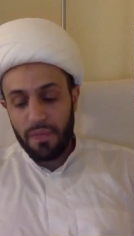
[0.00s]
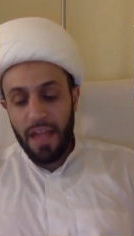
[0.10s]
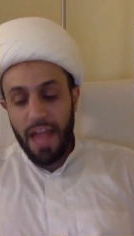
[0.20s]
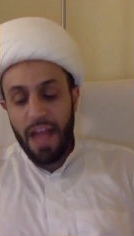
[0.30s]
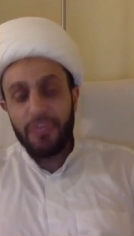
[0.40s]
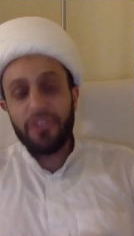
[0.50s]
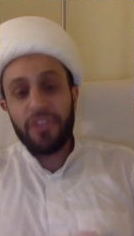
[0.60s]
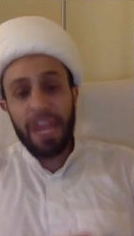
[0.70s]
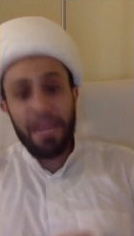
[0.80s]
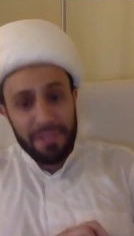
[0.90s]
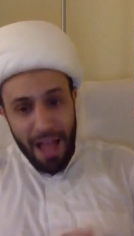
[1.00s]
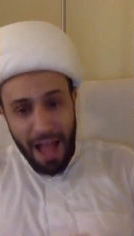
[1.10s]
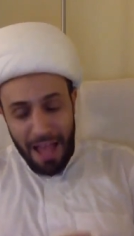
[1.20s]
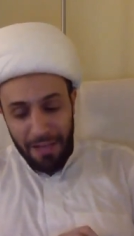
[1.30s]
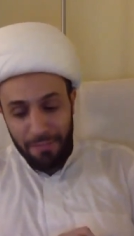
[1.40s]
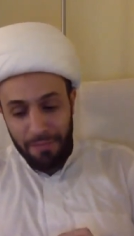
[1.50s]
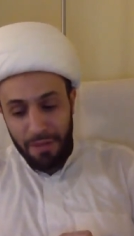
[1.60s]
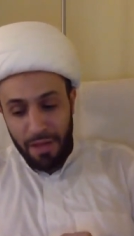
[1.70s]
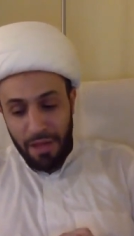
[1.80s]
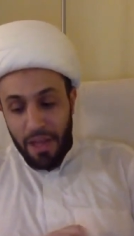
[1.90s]
At the same time,
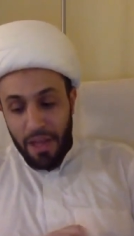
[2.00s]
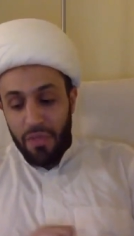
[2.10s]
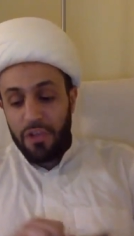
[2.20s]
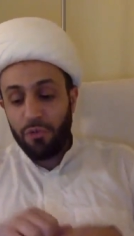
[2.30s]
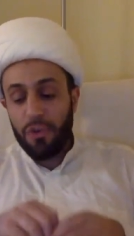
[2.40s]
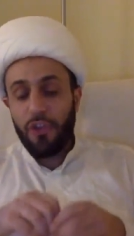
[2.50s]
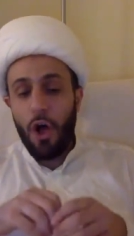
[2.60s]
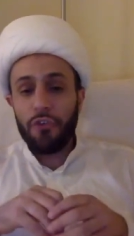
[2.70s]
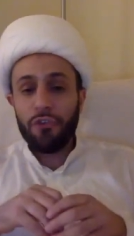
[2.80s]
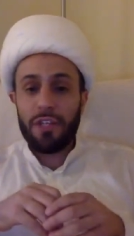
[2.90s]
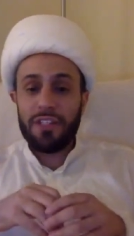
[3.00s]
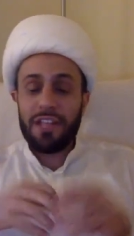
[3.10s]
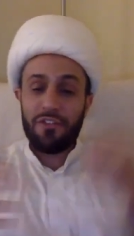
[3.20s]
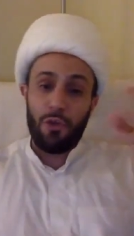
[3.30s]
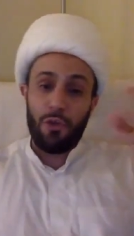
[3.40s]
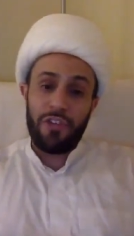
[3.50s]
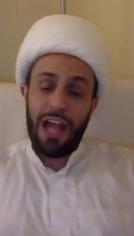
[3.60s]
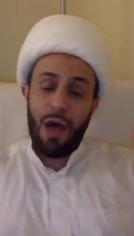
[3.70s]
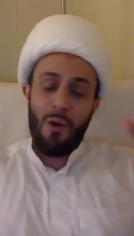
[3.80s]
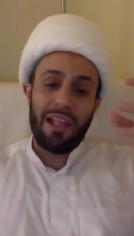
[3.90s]
this was also a test. So you see
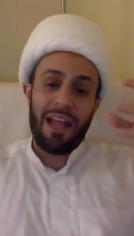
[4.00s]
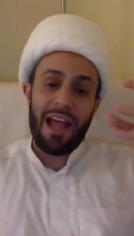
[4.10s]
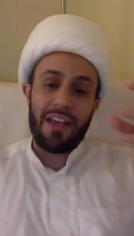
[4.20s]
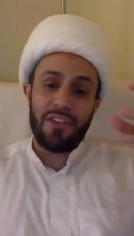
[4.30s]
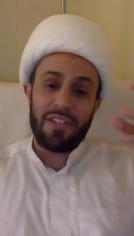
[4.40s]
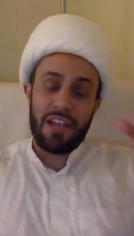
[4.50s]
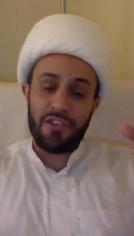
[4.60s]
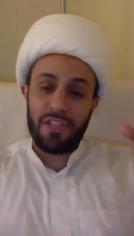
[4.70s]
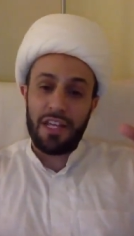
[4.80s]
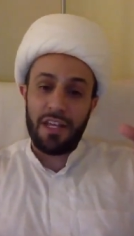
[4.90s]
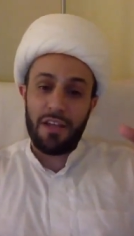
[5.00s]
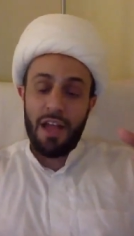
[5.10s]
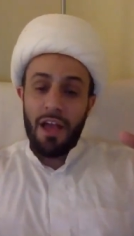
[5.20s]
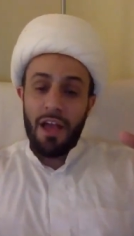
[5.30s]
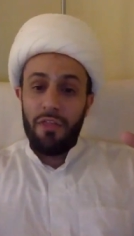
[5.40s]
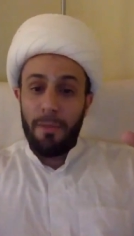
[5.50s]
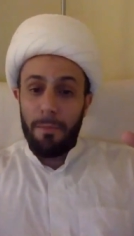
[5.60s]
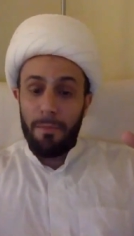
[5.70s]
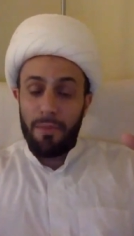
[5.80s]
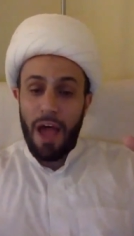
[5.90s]
how Allah is testing
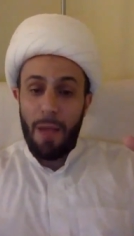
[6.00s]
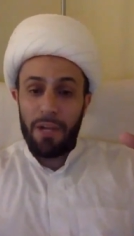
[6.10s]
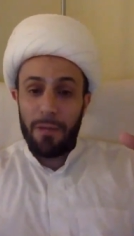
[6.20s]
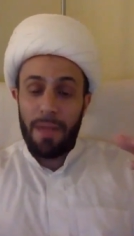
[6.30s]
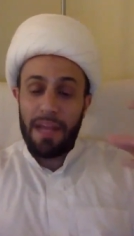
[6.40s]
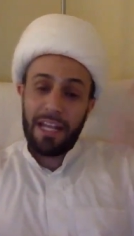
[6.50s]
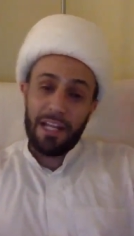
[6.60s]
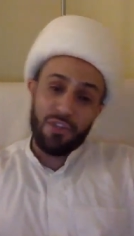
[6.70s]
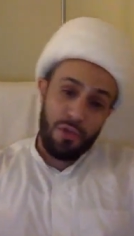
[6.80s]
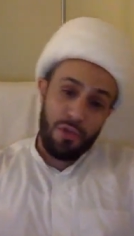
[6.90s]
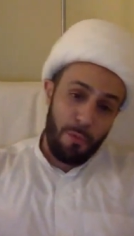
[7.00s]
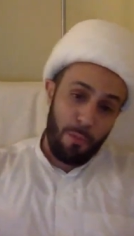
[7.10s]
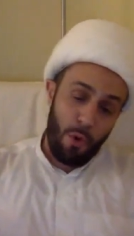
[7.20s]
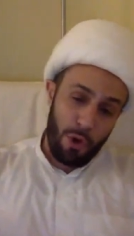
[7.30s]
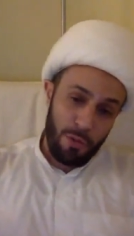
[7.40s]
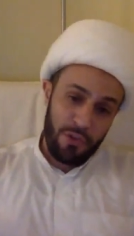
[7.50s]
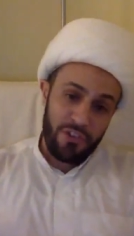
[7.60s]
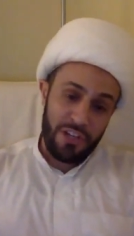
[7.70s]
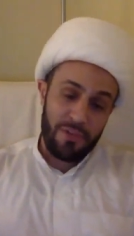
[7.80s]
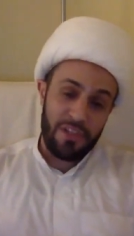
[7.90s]
the prominent Meccans with the poor
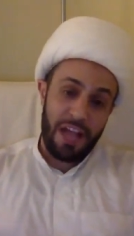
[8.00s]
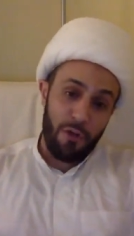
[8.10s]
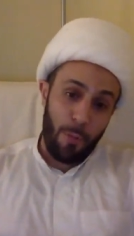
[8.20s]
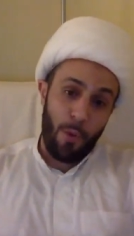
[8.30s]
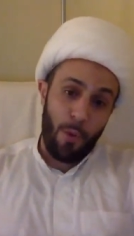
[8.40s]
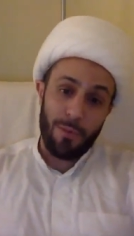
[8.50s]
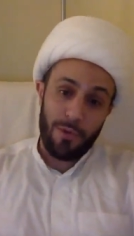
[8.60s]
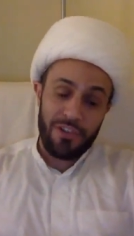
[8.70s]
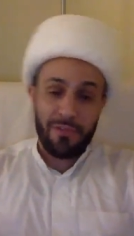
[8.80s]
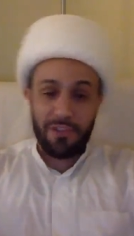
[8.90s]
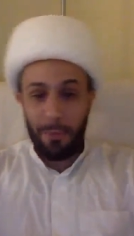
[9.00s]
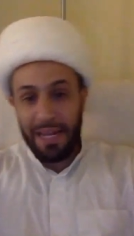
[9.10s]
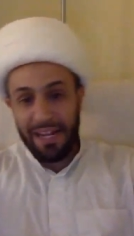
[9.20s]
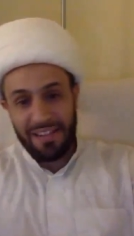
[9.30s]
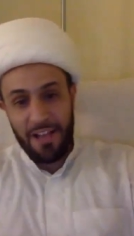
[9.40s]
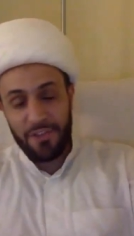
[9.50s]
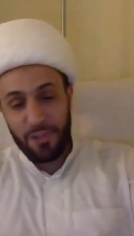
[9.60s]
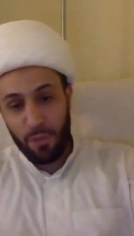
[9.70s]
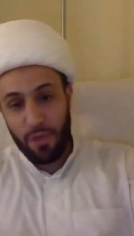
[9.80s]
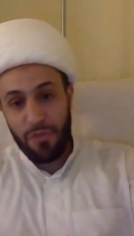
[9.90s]
Muslims, and how the poor Muslims are being
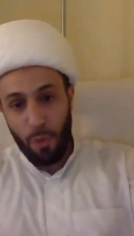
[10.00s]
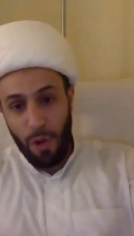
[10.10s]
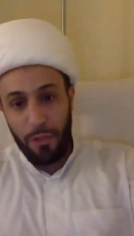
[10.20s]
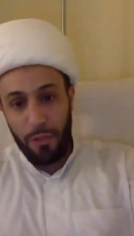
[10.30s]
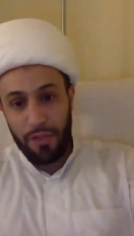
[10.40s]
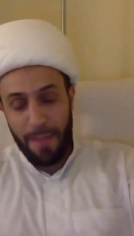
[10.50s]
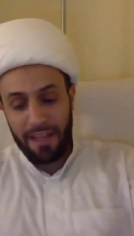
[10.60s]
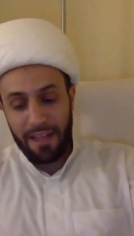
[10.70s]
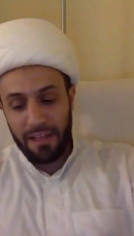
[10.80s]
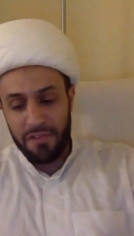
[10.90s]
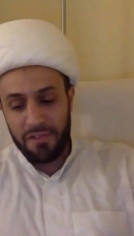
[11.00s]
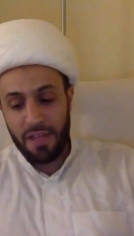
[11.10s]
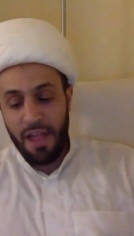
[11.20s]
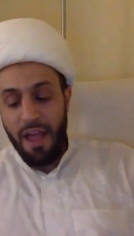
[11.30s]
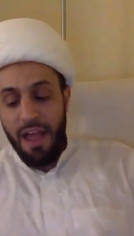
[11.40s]
tested with the wealthy Meccans.